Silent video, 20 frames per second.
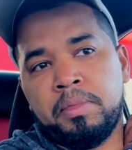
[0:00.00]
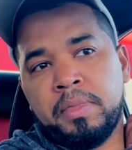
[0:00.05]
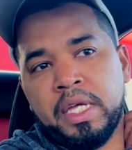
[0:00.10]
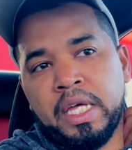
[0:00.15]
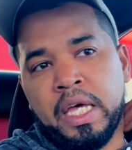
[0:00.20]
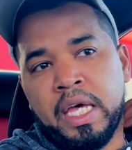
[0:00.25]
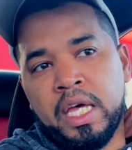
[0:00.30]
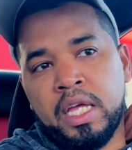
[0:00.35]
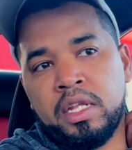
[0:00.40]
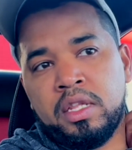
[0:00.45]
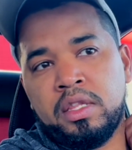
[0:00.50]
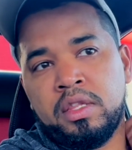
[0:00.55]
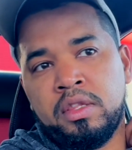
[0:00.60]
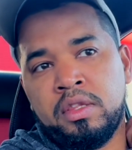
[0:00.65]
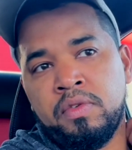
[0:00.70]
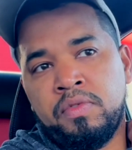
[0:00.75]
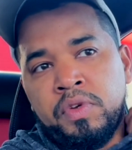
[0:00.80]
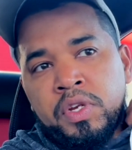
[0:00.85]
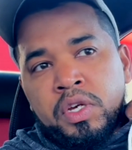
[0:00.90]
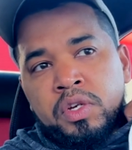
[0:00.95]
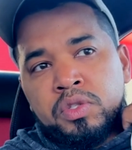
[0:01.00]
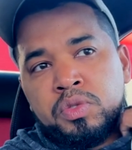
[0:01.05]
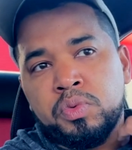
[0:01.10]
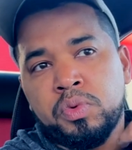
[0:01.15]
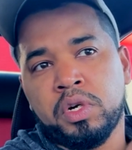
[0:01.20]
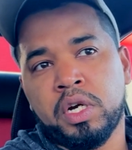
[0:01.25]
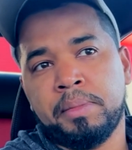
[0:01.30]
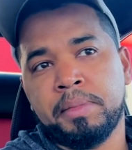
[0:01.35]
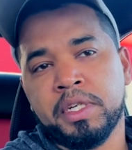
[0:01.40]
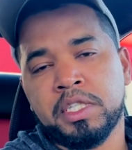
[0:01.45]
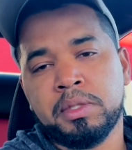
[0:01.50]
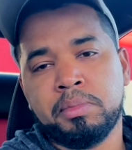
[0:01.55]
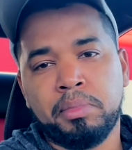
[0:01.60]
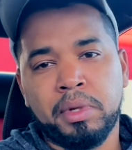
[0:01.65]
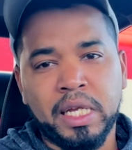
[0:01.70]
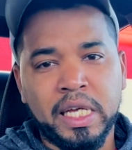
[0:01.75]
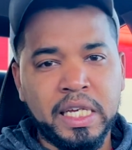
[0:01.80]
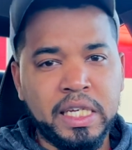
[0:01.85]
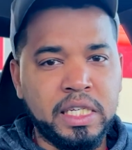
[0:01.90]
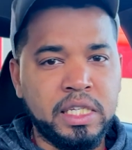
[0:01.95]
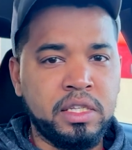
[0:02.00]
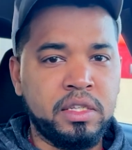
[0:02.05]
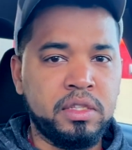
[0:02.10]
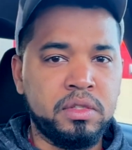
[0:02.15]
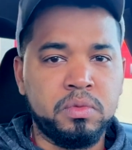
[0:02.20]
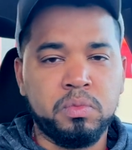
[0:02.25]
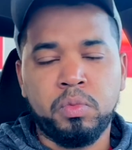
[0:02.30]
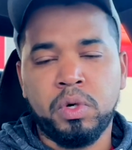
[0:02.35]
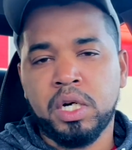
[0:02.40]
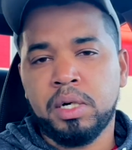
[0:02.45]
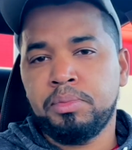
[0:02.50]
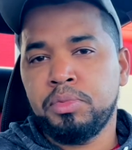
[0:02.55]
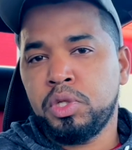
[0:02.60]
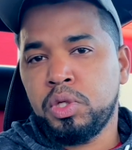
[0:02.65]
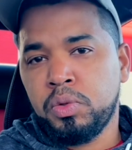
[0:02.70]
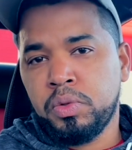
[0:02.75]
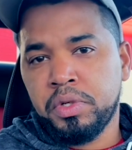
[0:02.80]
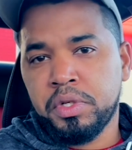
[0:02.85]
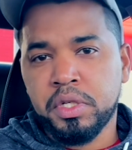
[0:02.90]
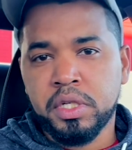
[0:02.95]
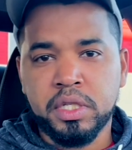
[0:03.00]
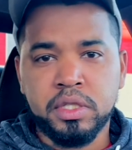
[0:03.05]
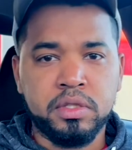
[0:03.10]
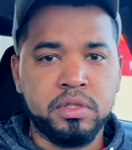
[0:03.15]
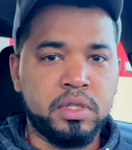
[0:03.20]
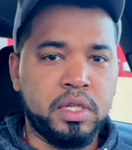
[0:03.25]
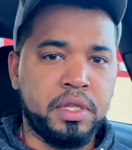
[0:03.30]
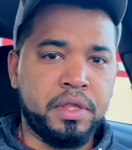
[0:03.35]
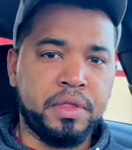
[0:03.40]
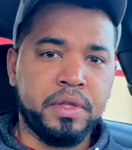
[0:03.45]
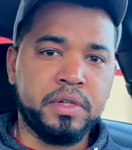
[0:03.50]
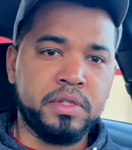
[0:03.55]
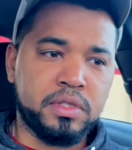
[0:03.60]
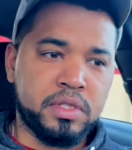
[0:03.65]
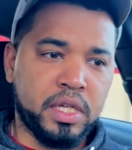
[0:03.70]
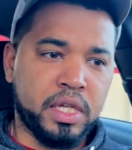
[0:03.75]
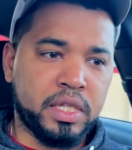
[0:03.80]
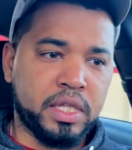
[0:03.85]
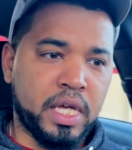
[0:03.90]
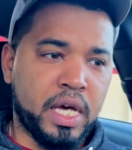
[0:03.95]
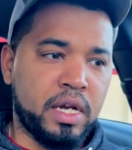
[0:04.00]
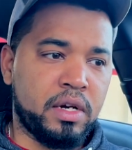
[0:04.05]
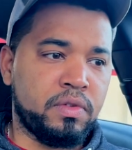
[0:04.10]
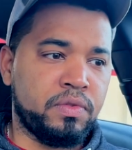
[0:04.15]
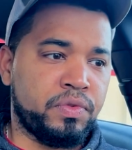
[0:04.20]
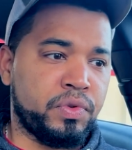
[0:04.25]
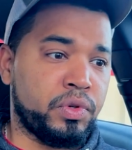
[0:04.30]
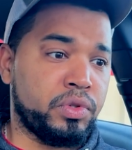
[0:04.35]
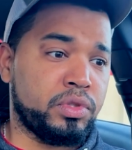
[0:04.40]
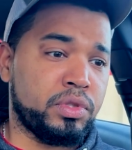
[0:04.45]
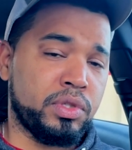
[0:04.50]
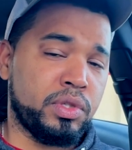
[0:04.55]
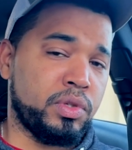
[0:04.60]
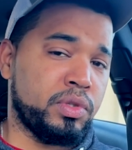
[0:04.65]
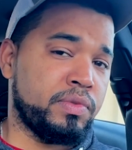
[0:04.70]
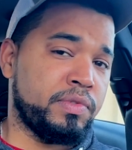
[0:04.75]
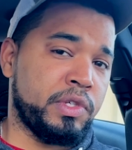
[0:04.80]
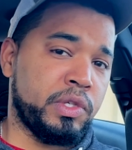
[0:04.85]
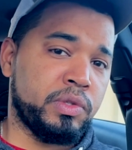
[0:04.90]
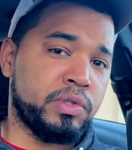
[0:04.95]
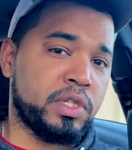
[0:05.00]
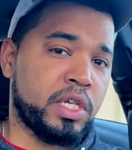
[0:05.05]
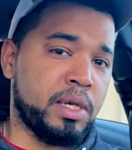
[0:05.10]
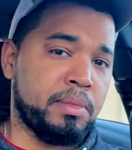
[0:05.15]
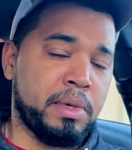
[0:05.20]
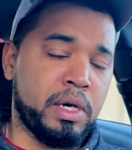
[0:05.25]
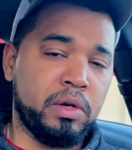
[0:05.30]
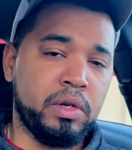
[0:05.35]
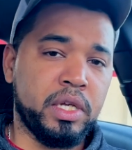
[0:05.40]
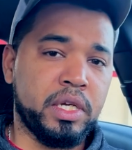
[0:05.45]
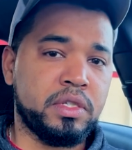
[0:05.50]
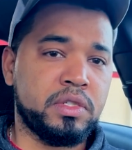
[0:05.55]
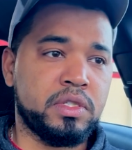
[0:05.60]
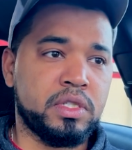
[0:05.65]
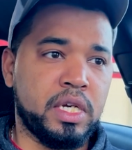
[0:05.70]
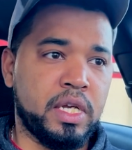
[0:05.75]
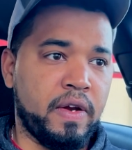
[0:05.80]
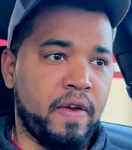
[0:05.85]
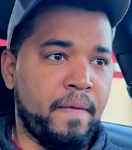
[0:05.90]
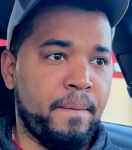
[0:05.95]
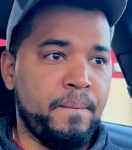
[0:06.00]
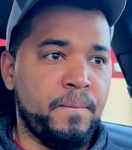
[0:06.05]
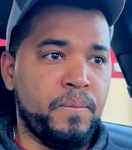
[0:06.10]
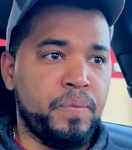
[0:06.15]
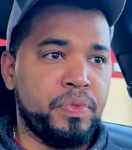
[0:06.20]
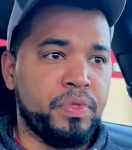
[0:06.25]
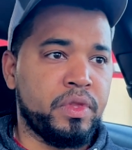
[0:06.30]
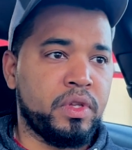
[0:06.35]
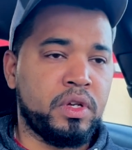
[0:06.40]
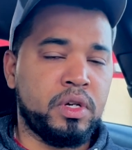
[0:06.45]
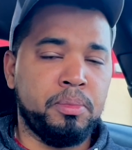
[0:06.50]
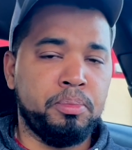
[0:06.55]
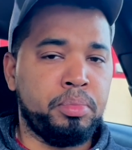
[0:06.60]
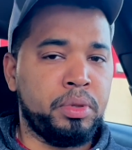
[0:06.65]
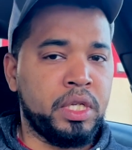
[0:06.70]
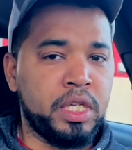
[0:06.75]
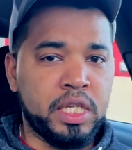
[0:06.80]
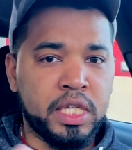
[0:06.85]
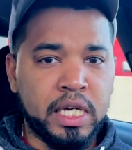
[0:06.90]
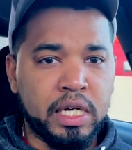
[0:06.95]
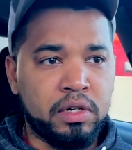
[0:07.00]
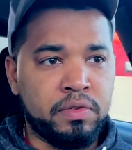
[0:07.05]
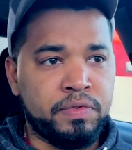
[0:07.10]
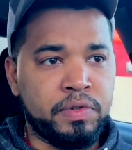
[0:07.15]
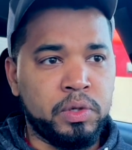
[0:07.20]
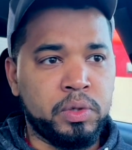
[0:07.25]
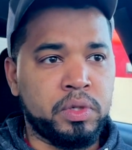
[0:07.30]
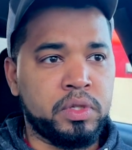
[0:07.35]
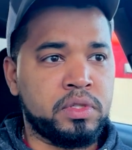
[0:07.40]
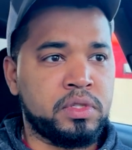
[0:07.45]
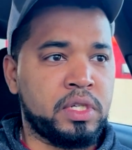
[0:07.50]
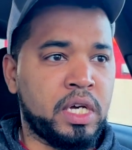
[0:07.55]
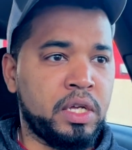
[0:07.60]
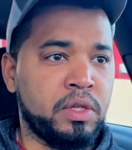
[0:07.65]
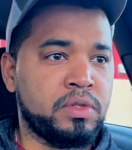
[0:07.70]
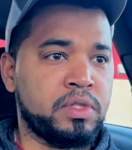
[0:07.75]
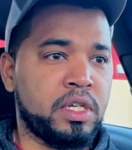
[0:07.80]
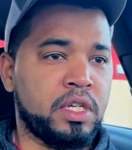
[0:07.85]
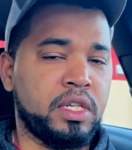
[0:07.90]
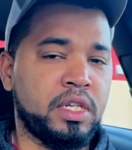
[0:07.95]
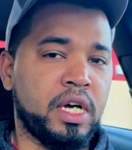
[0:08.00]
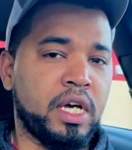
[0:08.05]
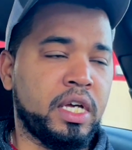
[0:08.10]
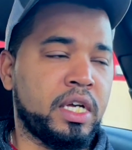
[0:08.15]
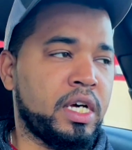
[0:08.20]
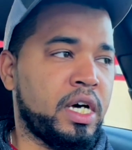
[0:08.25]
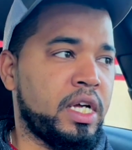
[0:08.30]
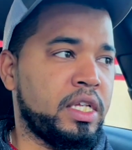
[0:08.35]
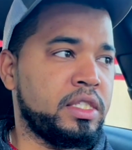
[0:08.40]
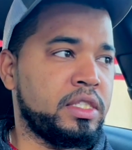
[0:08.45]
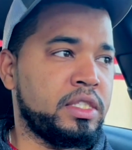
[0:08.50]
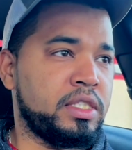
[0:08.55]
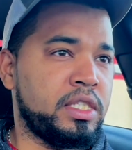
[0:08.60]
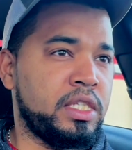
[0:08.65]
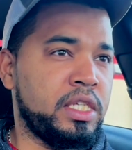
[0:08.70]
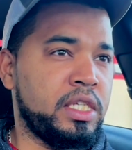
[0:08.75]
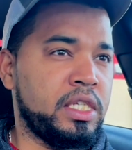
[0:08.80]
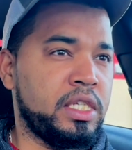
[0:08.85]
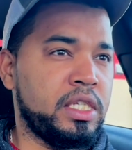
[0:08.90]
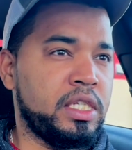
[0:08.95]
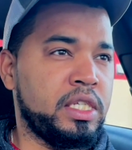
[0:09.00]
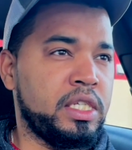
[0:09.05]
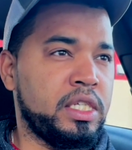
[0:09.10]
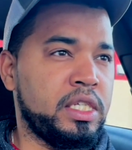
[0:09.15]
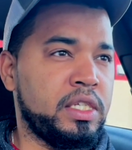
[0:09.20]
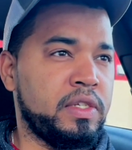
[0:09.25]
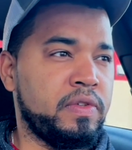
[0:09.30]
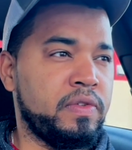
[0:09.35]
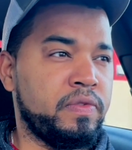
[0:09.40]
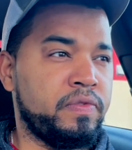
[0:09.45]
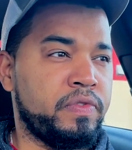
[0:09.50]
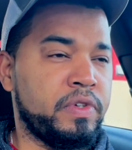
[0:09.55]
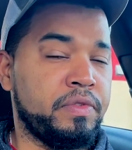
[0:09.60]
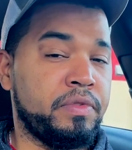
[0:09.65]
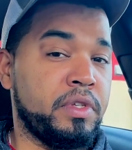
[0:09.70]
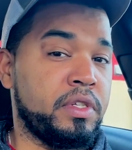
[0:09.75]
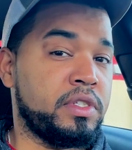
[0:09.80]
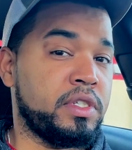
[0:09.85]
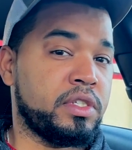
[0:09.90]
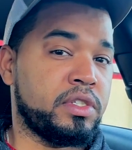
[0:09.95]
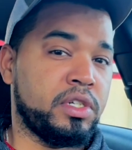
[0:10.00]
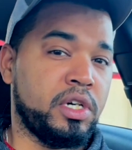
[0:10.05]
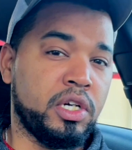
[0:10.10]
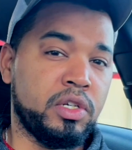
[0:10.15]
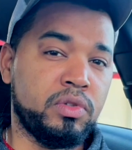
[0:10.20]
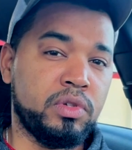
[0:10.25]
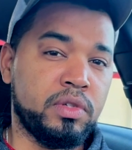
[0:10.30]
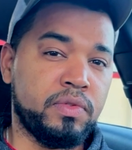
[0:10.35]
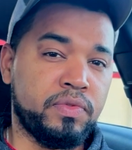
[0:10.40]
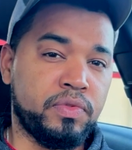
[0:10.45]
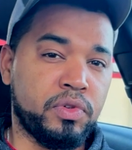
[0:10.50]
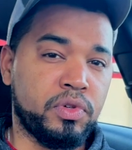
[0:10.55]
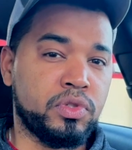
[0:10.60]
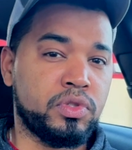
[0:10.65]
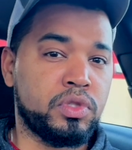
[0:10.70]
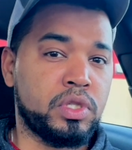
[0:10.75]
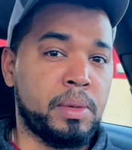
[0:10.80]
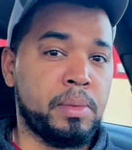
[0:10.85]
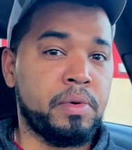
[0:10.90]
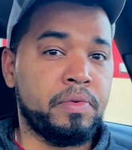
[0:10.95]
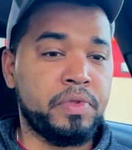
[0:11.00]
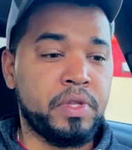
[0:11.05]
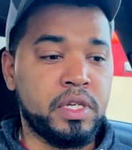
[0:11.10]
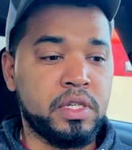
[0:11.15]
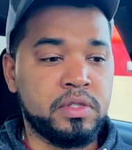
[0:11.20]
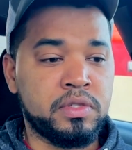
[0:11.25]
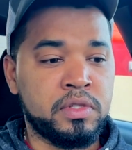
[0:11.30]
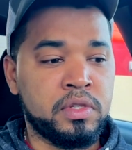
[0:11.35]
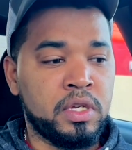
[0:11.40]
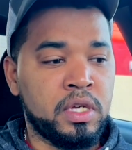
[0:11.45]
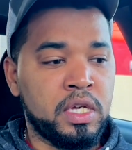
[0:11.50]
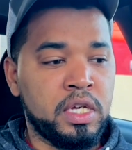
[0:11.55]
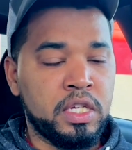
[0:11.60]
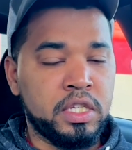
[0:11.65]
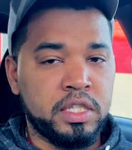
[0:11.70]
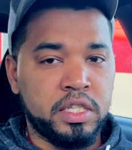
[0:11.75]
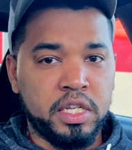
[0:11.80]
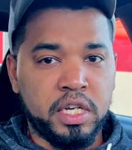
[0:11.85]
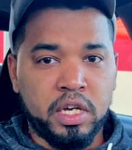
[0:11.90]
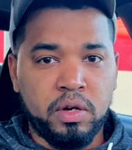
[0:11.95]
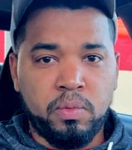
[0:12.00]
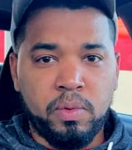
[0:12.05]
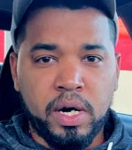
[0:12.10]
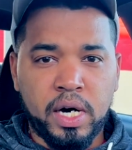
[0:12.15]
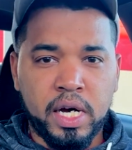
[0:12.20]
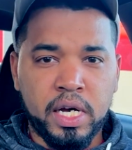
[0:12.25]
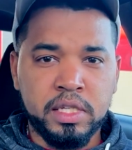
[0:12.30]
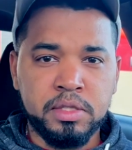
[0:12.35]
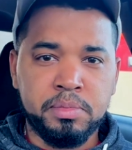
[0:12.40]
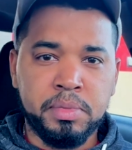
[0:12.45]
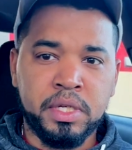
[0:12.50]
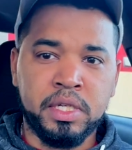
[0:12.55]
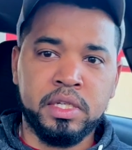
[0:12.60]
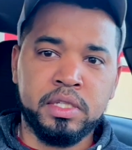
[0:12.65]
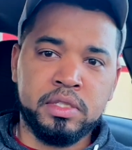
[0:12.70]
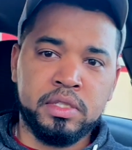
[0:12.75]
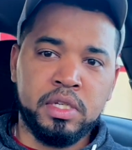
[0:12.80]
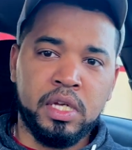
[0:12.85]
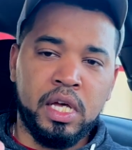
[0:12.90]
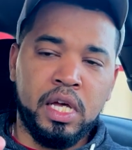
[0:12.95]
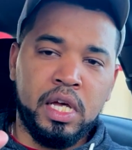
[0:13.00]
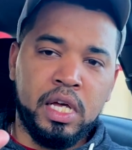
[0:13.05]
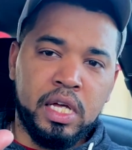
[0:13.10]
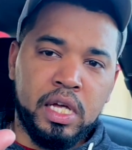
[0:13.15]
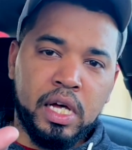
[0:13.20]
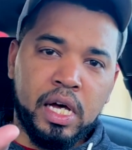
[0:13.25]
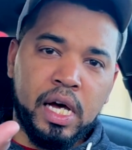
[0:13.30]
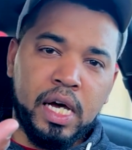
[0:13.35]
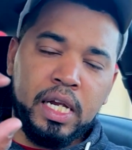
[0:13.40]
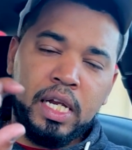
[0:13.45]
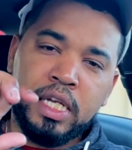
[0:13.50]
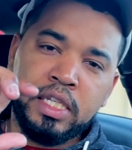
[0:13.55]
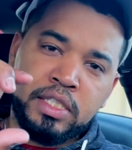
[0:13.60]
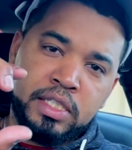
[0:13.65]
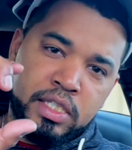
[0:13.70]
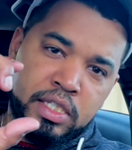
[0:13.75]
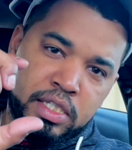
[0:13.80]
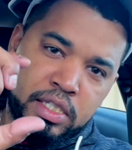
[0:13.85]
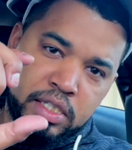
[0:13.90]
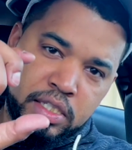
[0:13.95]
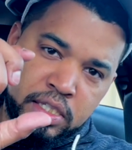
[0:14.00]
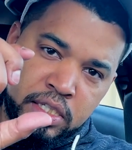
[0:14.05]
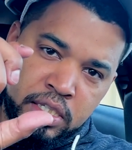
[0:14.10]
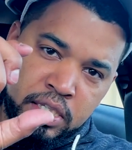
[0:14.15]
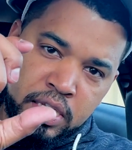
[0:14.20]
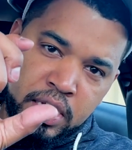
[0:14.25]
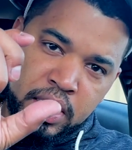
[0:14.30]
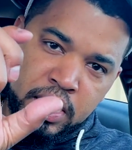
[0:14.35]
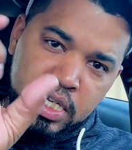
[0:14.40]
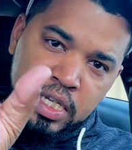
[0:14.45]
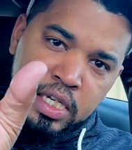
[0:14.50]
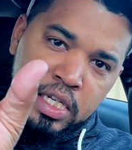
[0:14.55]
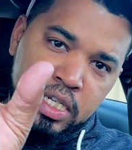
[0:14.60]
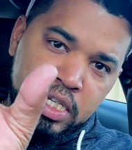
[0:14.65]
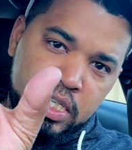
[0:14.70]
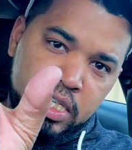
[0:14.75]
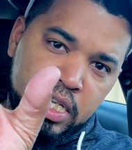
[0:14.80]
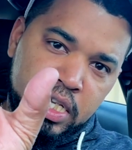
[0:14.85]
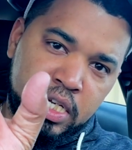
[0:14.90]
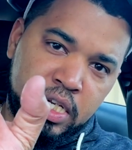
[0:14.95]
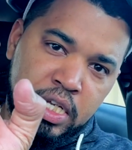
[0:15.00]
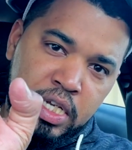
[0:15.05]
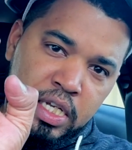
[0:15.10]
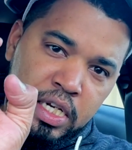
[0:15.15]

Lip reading: And the videos where I'm explaining what I'm doing and things like that, unfortunately, those videos came out like shit. Completely out of focus. I use a Nikon D5600 for some of these DIYs because I like to get in and get